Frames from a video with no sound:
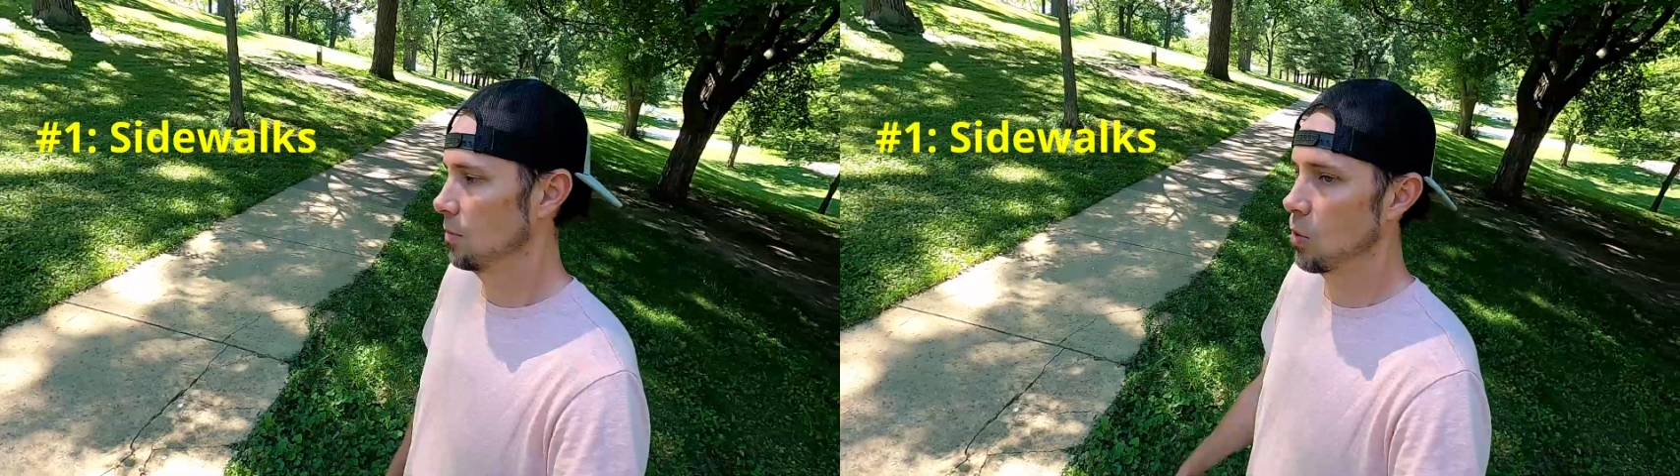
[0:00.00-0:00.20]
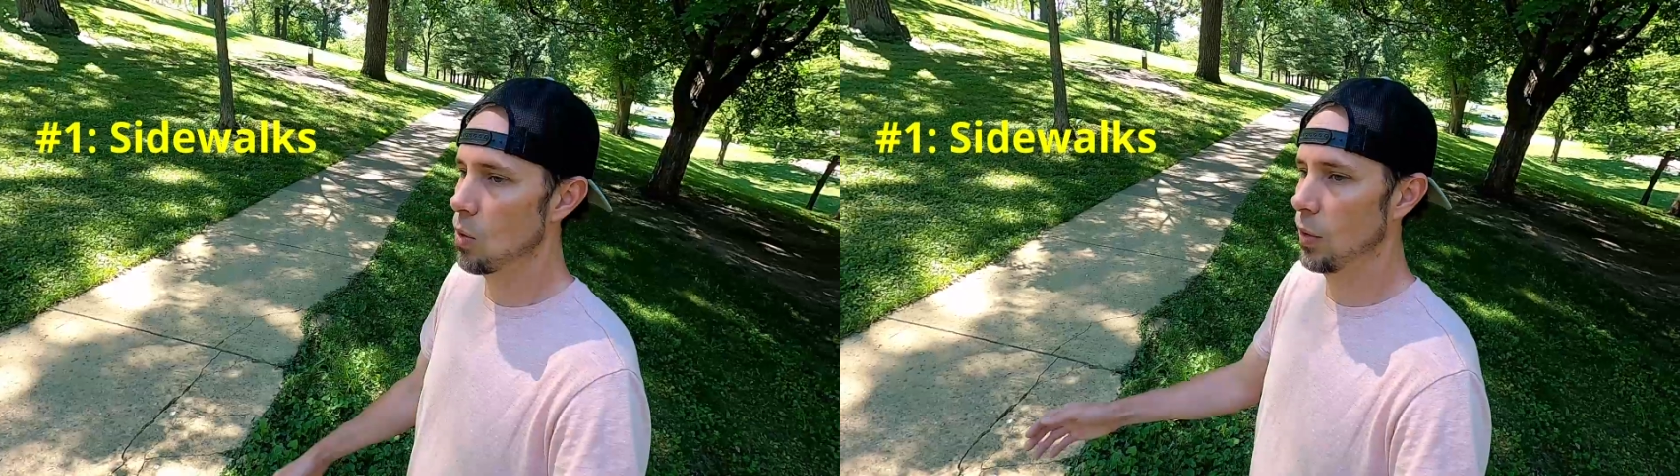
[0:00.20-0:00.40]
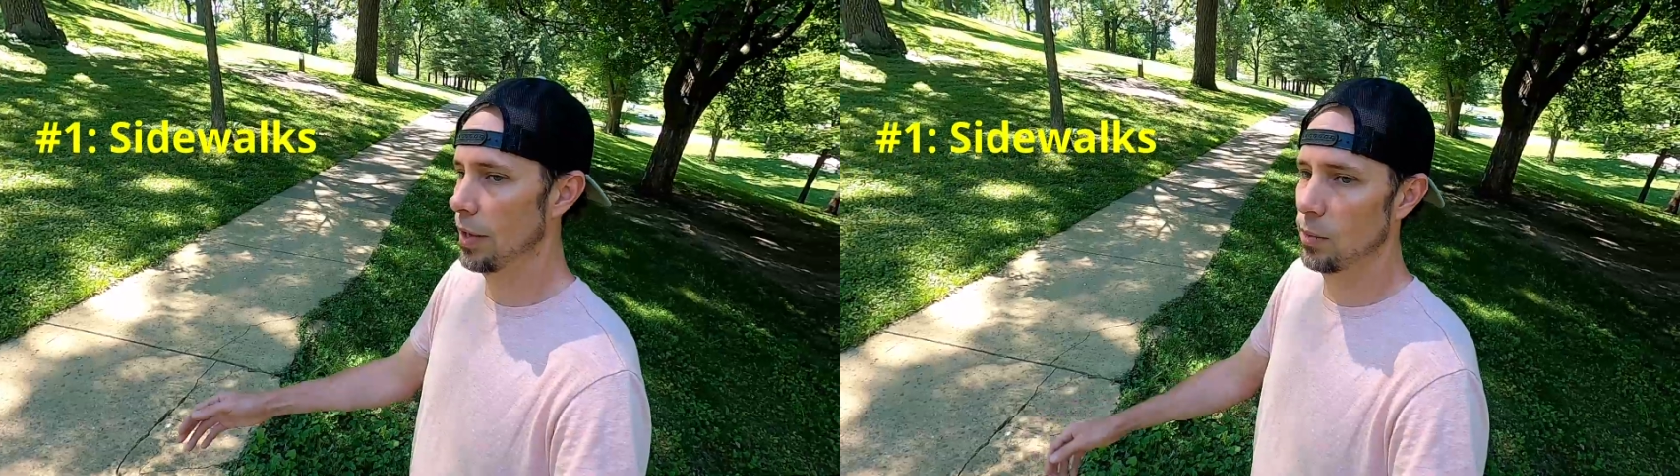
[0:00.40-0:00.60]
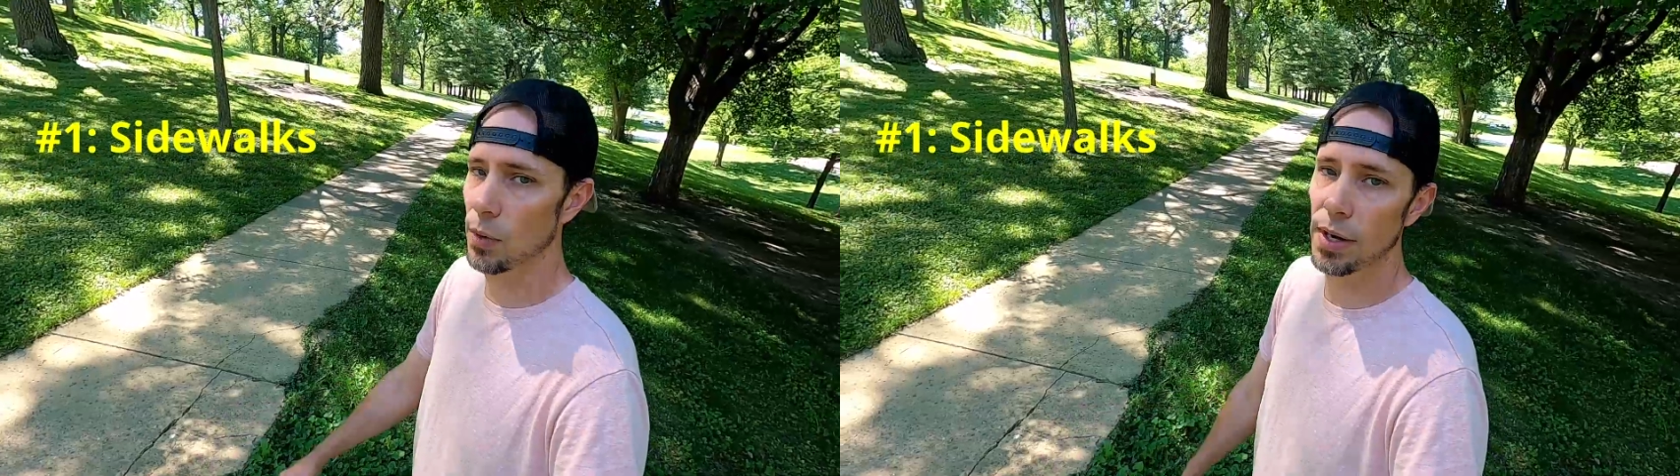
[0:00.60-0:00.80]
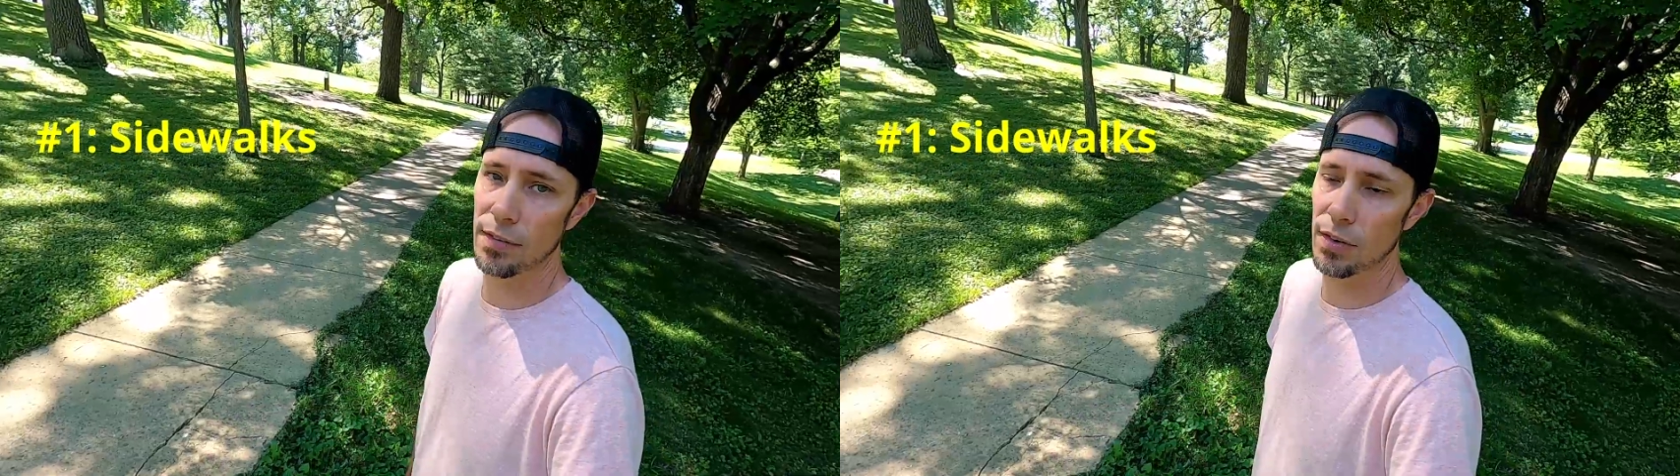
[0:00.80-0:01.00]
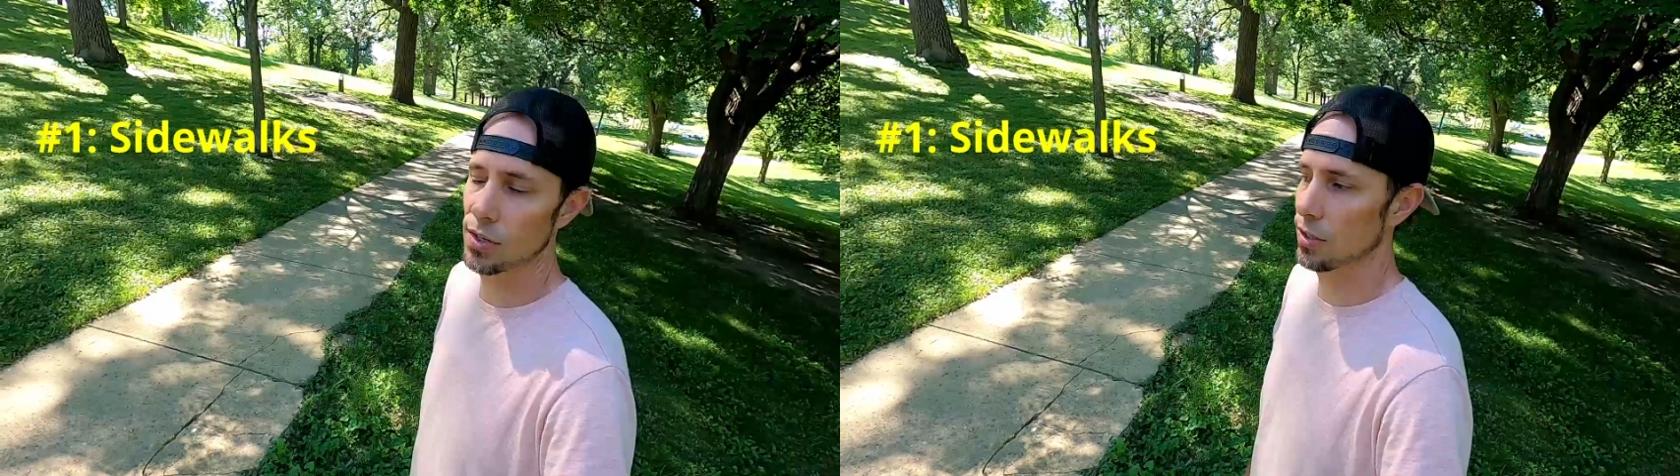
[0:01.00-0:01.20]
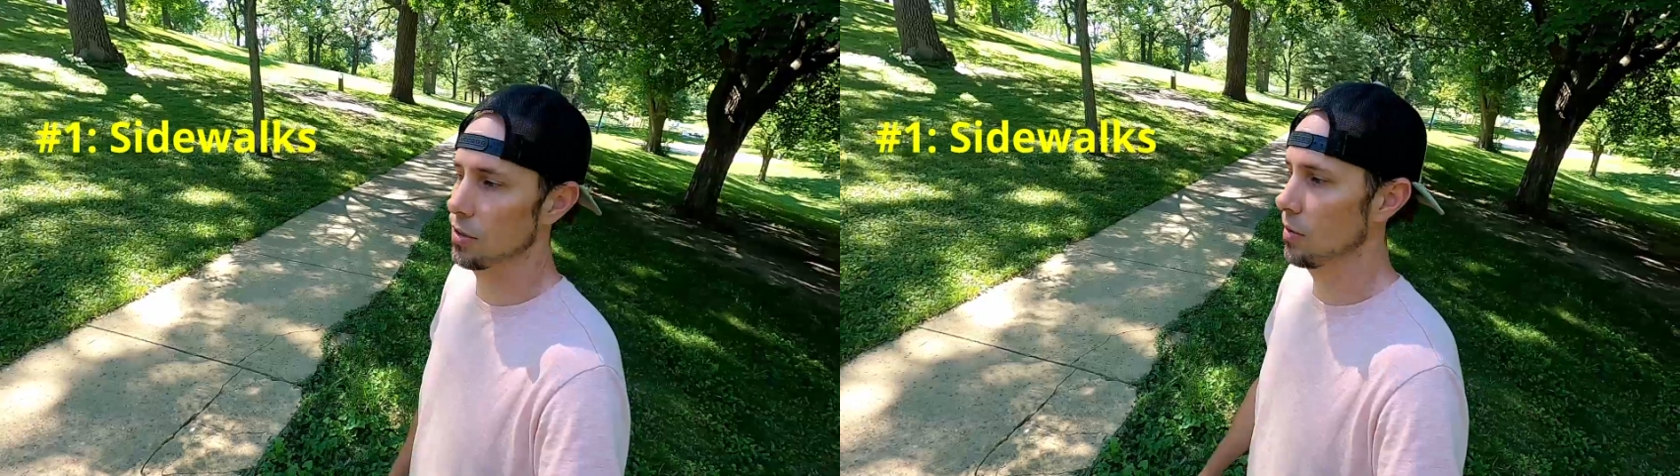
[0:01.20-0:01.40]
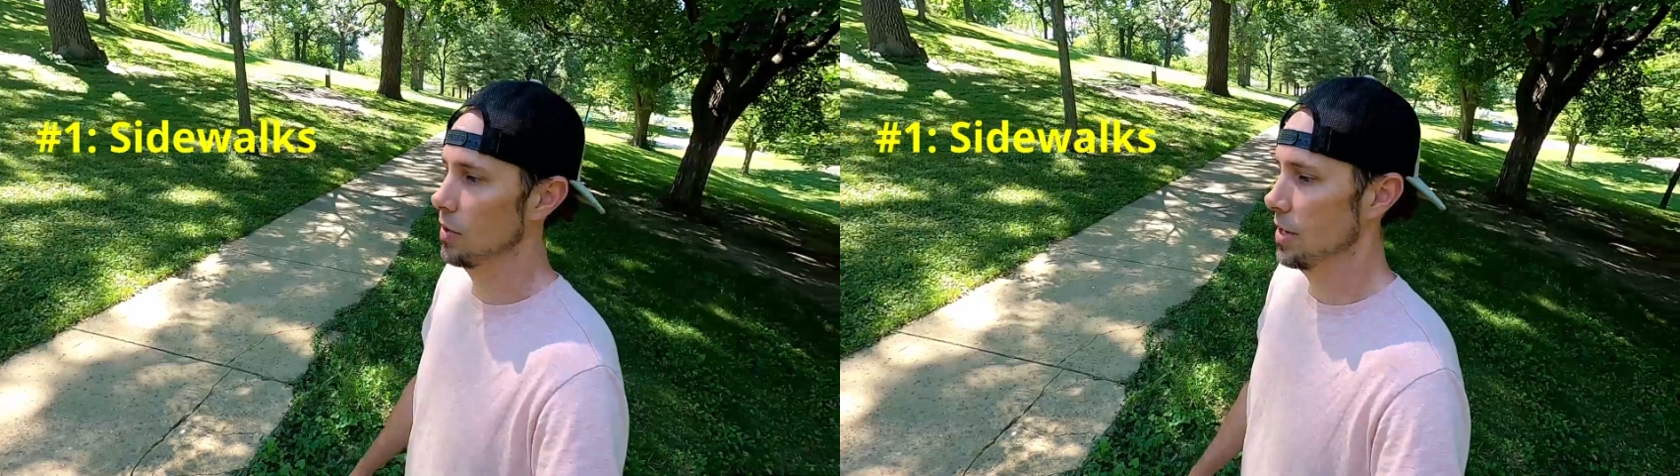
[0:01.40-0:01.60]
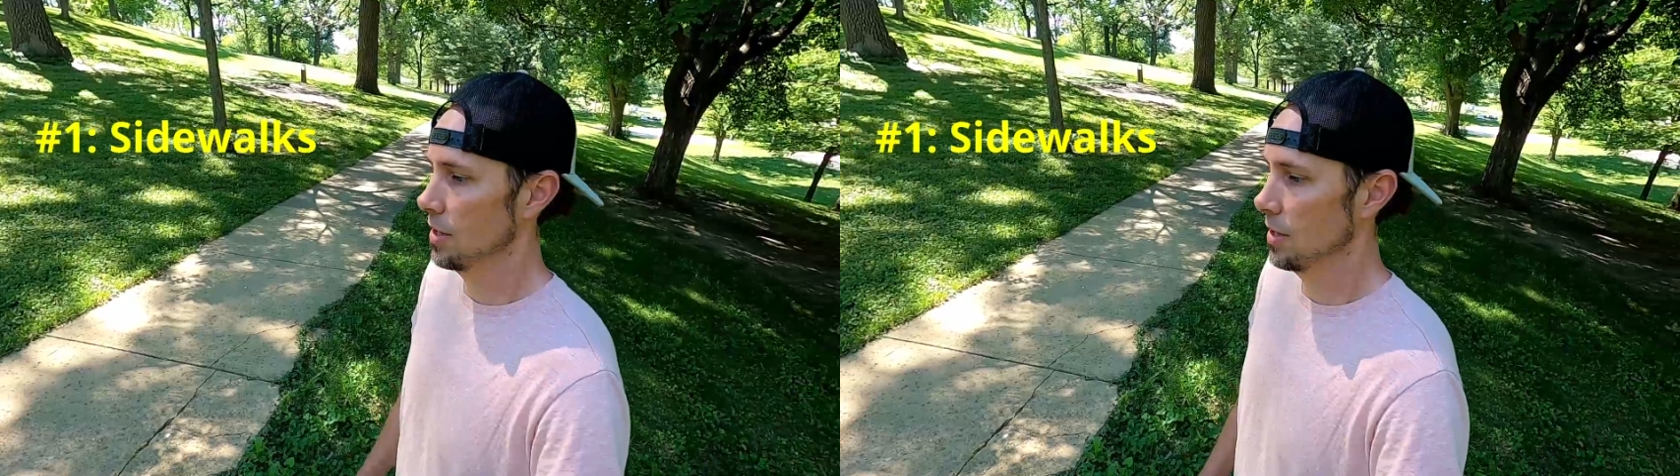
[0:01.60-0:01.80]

roll in, whatever. So